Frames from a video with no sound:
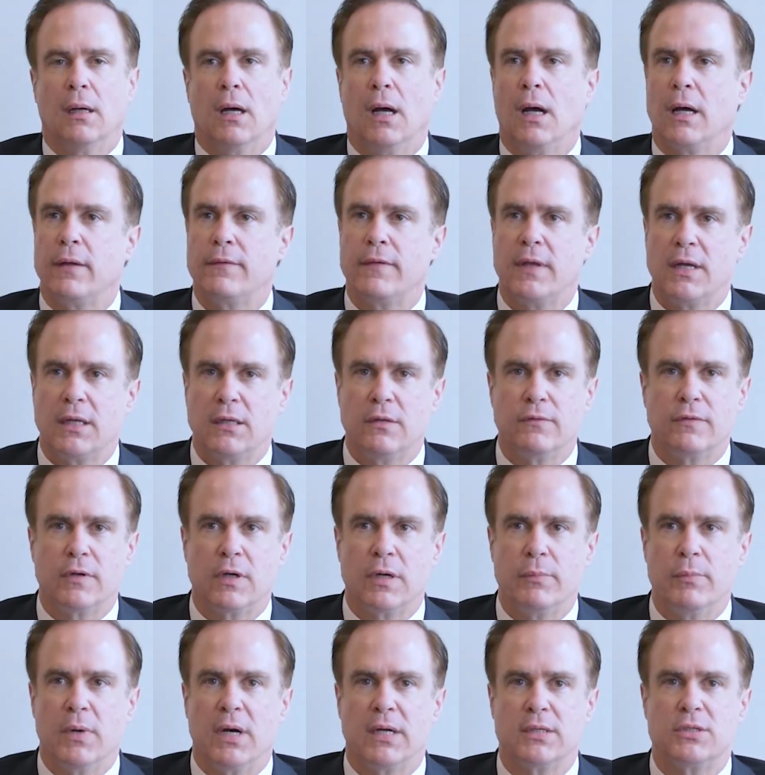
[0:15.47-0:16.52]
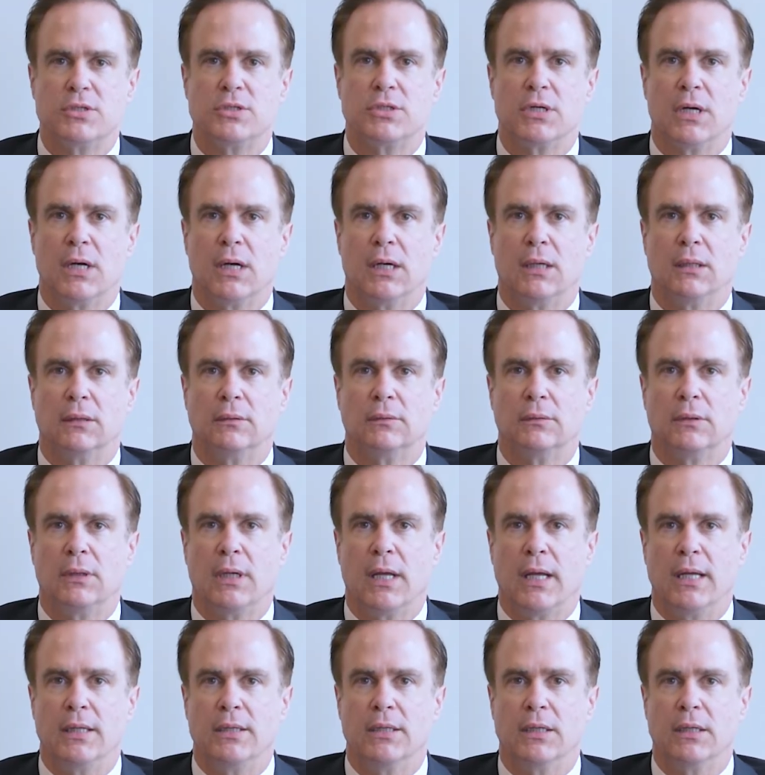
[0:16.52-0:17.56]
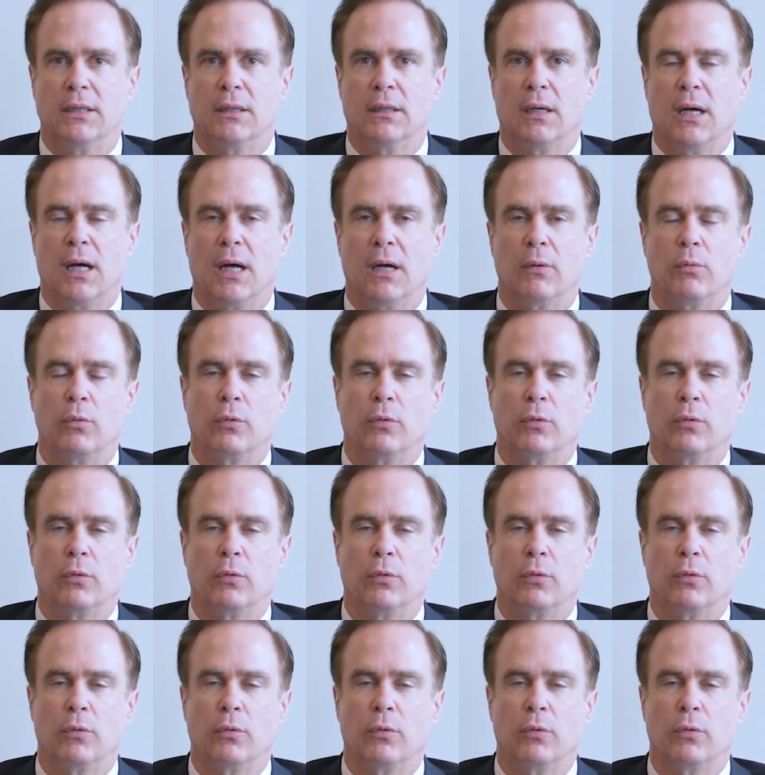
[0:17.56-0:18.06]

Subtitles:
Thank you very much, Anya.